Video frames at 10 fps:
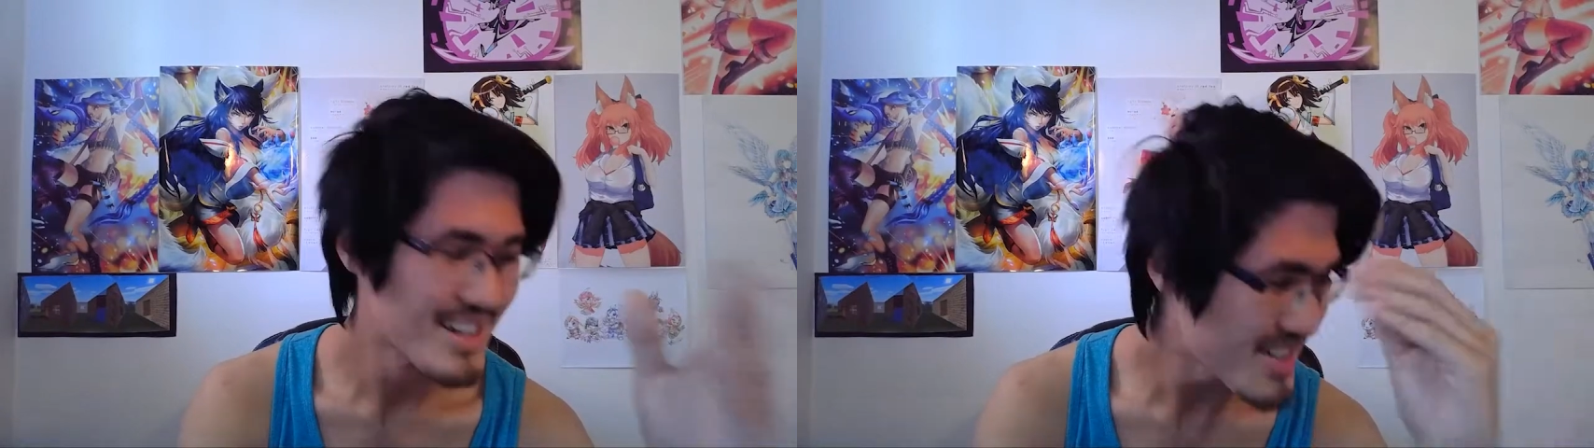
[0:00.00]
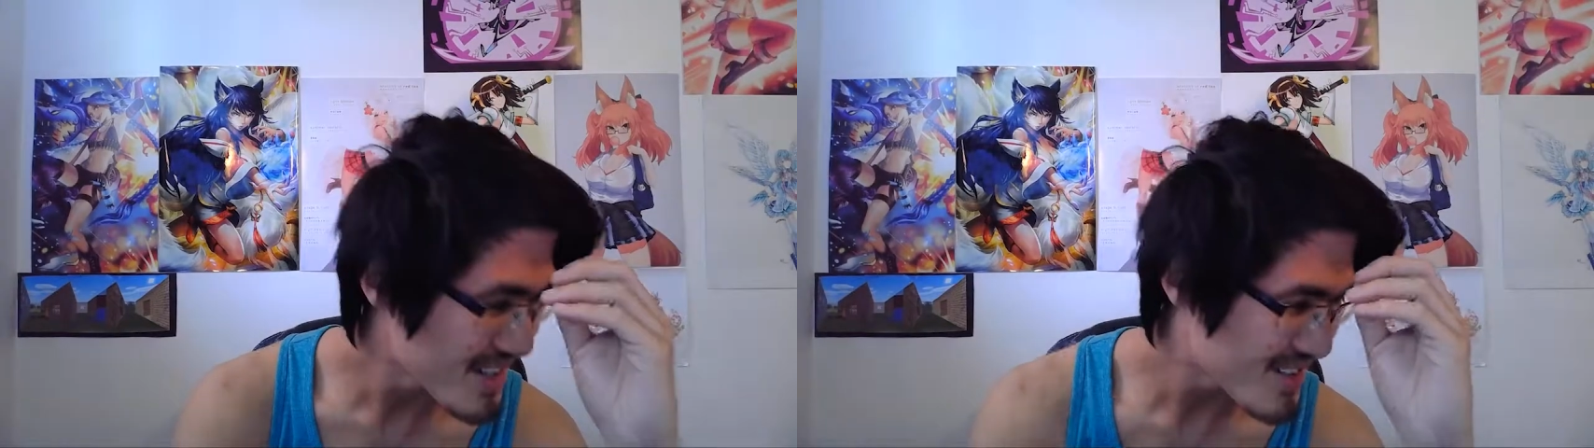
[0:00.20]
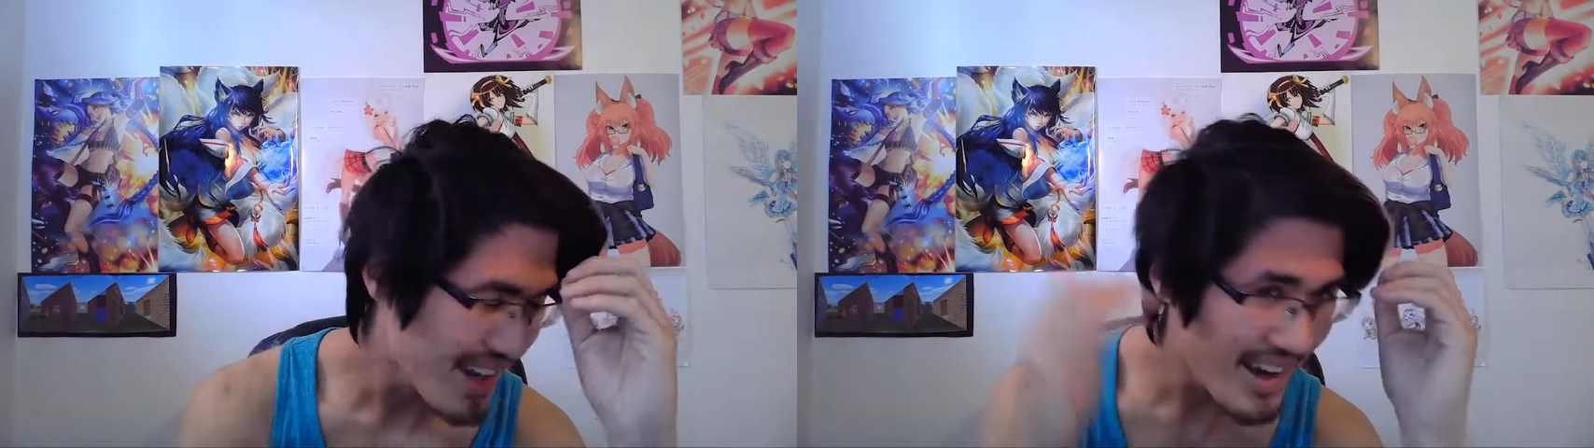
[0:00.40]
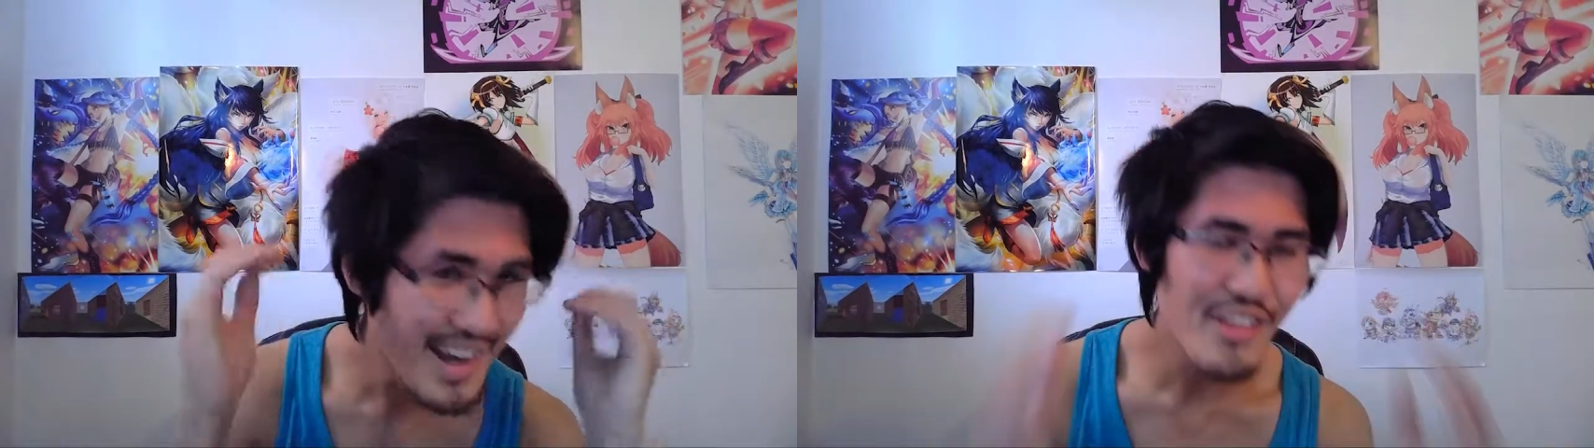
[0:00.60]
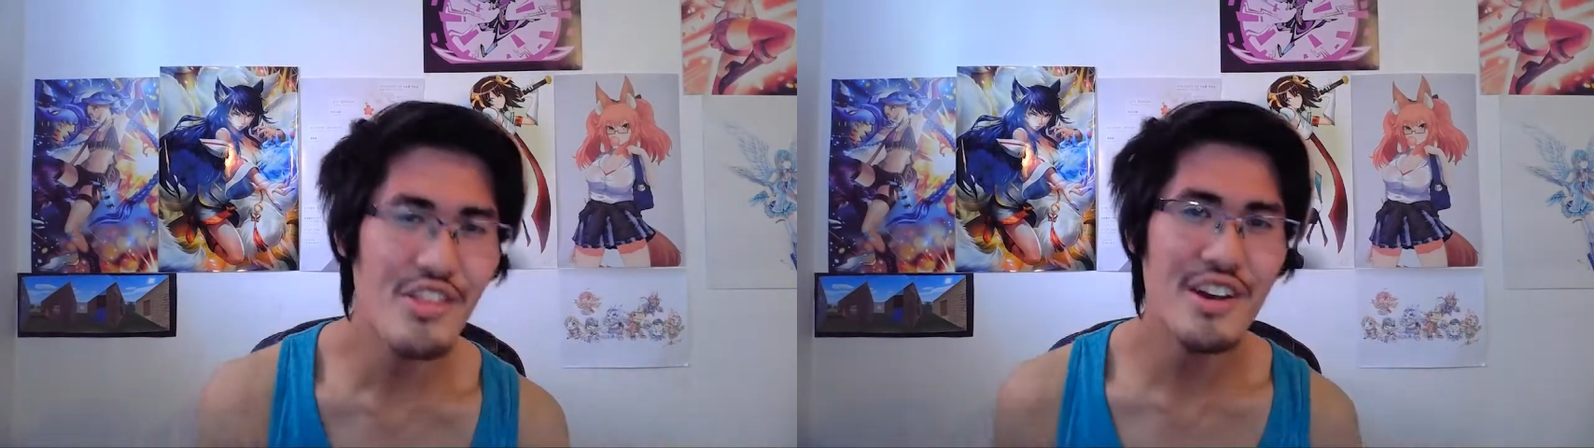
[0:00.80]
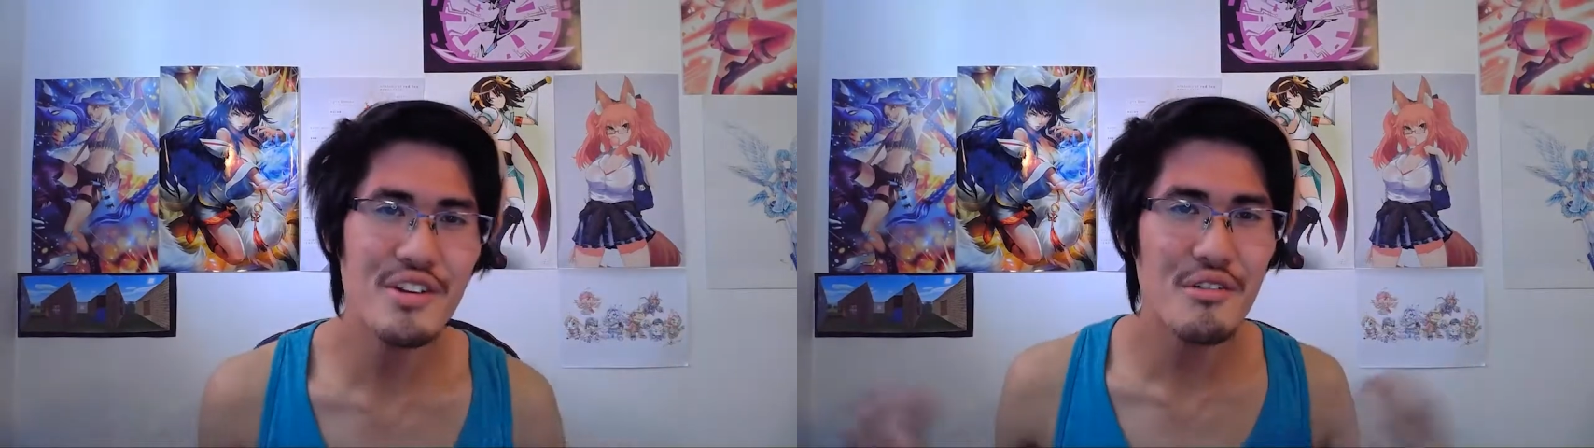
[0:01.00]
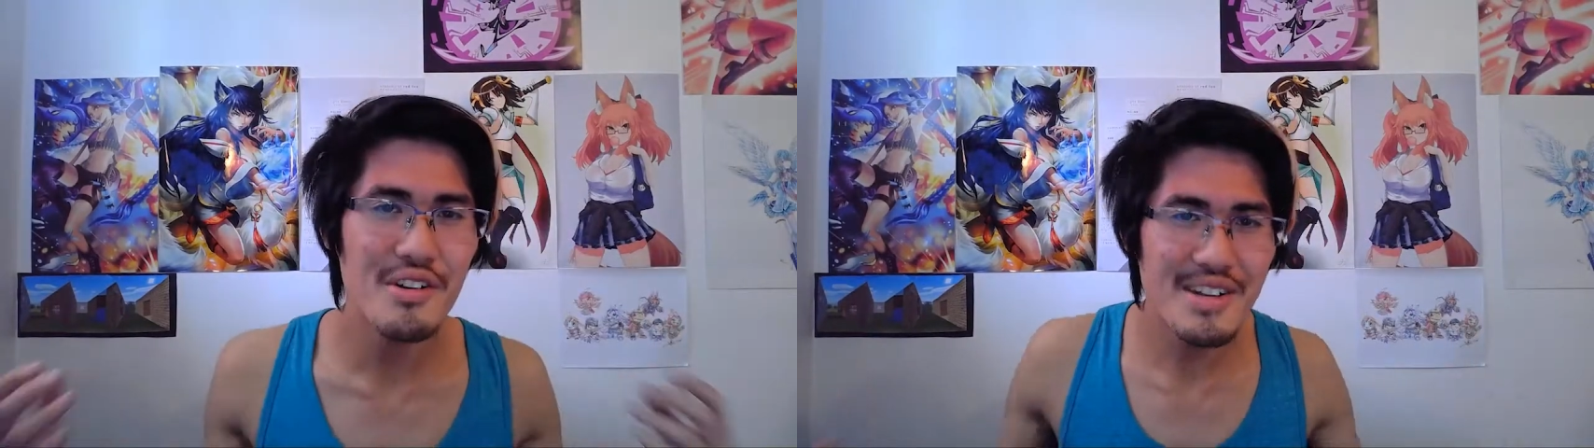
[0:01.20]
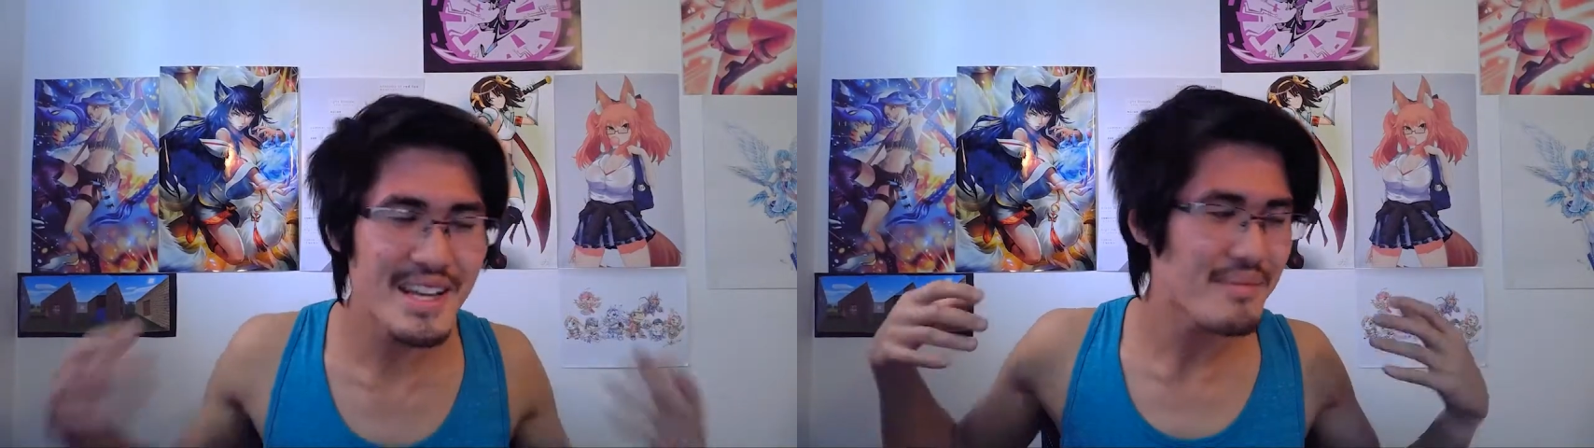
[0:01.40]
She's done nothing to
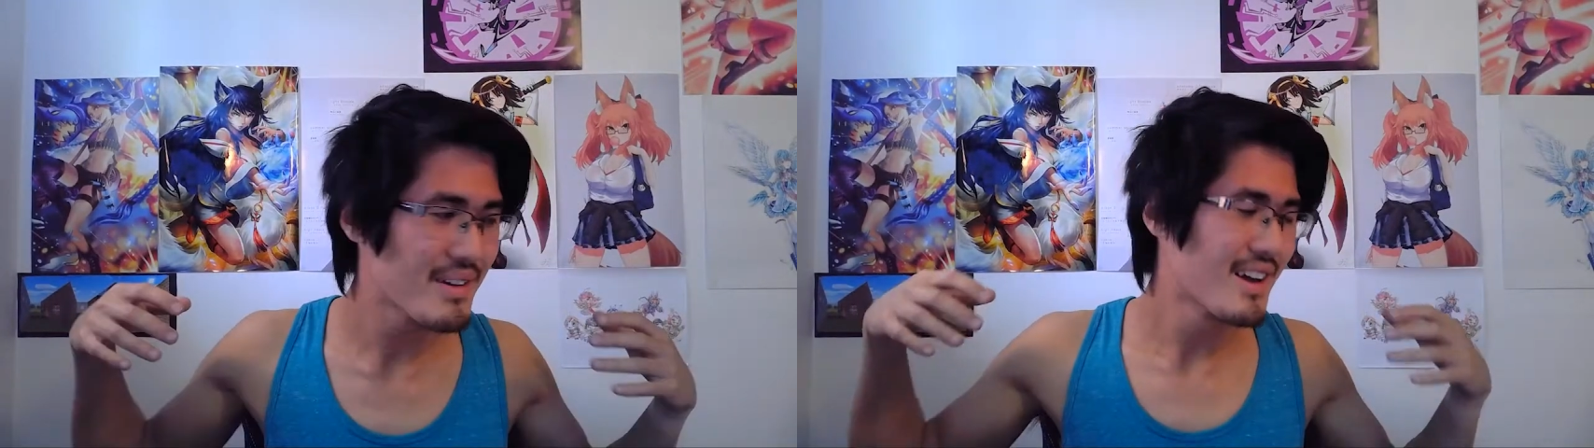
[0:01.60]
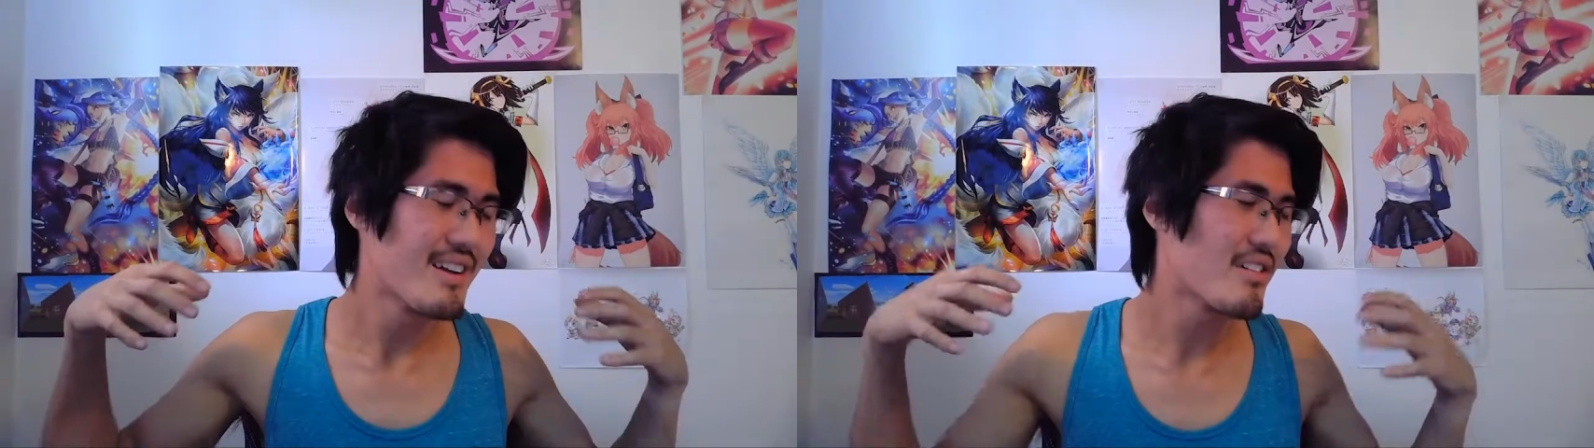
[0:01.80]
redeem